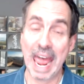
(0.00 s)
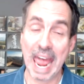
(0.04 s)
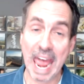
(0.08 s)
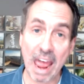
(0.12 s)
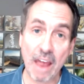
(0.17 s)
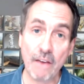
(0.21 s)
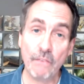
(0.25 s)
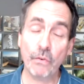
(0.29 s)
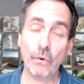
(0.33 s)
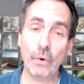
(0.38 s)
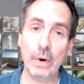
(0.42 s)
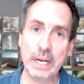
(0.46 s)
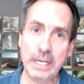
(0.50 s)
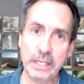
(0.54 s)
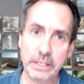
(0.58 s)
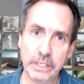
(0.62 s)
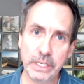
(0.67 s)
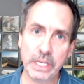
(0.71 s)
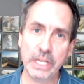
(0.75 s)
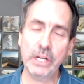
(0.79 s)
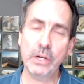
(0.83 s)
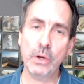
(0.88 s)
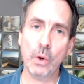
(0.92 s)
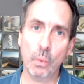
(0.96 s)
Every
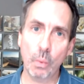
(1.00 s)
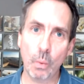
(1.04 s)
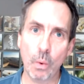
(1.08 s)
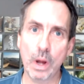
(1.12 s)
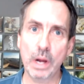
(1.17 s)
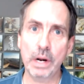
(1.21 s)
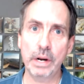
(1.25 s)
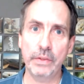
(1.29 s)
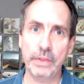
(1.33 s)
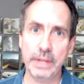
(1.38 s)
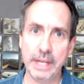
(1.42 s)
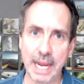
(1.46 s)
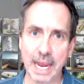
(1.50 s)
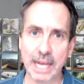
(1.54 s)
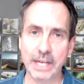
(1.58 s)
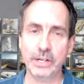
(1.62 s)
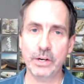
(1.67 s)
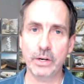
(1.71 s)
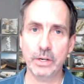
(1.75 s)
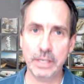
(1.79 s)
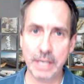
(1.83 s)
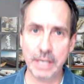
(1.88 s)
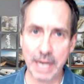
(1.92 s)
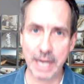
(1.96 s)
single one of the
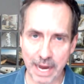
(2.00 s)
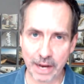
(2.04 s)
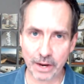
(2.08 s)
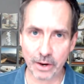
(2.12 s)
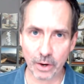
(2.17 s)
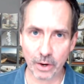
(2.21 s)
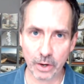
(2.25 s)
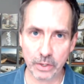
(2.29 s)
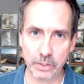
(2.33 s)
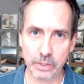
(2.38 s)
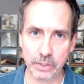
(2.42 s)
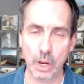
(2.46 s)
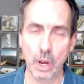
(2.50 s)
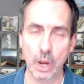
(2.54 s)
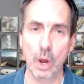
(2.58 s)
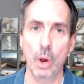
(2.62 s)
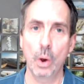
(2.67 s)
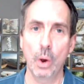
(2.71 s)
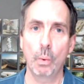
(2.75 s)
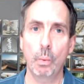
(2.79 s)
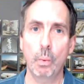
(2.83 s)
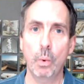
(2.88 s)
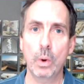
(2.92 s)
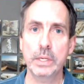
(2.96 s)
entertainers
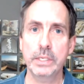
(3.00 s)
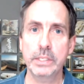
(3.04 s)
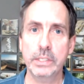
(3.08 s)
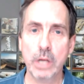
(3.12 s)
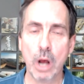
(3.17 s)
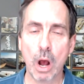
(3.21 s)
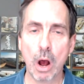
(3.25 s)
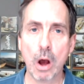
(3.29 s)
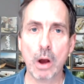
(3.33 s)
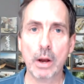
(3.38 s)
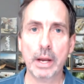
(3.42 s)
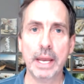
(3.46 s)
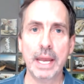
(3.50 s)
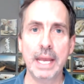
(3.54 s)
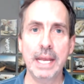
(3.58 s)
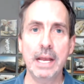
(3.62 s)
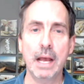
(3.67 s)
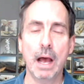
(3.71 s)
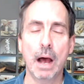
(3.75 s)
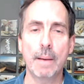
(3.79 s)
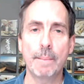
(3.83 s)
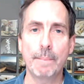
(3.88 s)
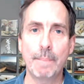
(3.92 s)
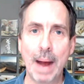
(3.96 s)
was
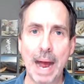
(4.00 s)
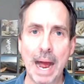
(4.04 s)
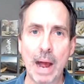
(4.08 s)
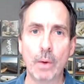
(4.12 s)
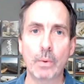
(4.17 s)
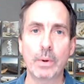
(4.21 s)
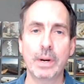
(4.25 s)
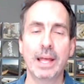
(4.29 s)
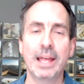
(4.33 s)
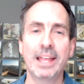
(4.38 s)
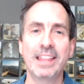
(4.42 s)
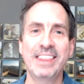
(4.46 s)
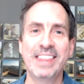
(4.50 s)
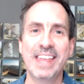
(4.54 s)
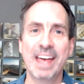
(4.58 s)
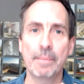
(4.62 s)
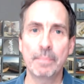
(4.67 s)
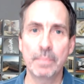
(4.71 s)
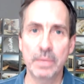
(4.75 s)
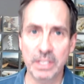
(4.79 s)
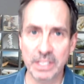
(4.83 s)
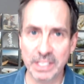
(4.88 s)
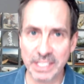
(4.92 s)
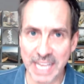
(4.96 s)
talking about
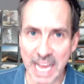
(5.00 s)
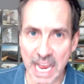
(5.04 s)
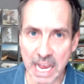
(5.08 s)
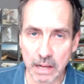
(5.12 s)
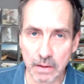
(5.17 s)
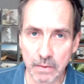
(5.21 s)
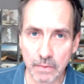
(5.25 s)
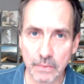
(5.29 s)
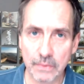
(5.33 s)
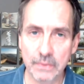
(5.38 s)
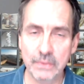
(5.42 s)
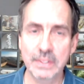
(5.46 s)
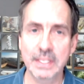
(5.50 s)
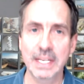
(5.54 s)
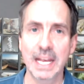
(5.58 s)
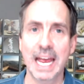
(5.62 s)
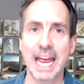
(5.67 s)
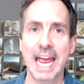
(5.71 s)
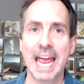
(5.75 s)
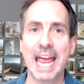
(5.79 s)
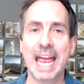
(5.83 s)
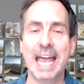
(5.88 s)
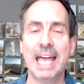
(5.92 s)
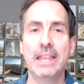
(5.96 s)
themselves
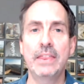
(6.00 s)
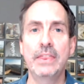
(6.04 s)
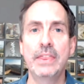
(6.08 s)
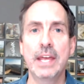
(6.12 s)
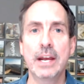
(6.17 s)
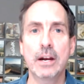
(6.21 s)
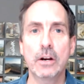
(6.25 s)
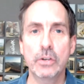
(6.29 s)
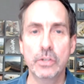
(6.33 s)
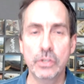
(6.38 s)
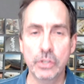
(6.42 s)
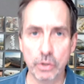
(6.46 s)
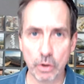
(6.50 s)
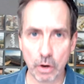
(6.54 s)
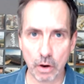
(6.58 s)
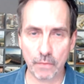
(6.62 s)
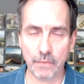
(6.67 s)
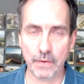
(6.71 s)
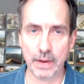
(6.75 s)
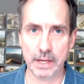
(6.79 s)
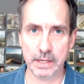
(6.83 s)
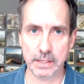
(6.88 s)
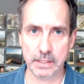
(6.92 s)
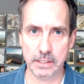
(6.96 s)
and their
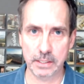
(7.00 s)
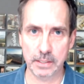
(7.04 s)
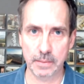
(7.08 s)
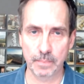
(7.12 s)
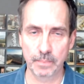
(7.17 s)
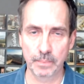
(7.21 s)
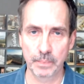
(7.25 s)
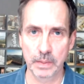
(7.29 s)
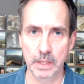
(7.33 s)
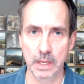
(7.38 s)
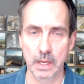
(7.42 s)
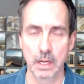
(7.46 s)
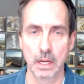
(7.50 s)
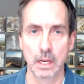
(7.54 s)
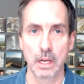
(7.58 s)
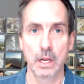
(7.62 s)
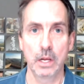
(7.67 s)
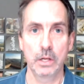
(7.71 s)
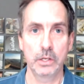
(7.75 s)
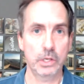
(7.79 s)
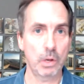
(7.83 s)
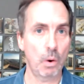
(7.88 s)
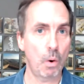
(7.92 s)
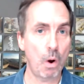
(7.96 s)
service.
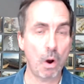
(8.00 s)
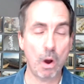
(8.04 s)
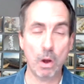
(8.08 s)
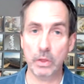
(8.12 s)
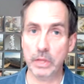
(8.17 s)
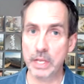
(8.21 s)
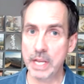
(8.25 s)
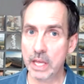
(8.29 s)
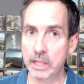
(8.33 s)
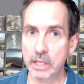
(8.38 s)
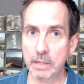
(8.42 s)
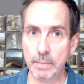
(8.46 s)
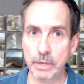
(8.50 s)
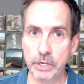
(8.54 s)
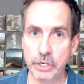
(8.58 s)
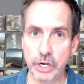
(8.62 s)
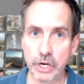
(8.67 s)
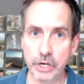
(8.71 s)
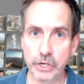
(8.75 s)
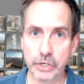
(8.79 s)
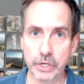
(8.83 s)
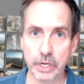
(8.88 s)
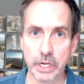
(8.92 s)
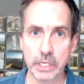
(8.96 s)
So all the other
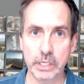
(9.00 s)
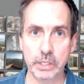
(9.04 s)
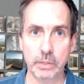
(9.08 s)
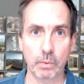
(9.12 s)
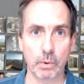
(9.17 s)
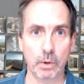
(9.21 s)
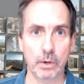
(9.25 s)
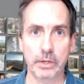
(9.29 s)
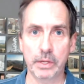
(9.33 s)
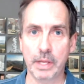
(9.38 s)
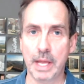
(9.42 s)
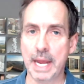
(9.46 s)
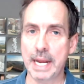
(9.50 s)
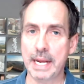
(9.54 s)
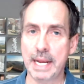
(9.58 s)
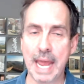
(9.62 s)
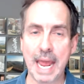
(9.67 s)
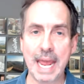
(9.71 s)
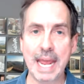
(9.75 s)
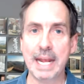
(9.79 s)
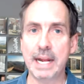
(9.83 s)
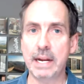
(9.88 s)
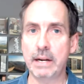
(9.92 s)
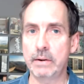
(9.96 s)
magicians were like,
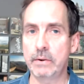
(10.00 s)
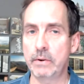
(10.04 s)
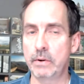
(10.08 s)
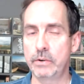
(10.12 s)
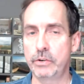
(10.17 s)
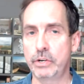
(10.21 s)
hey,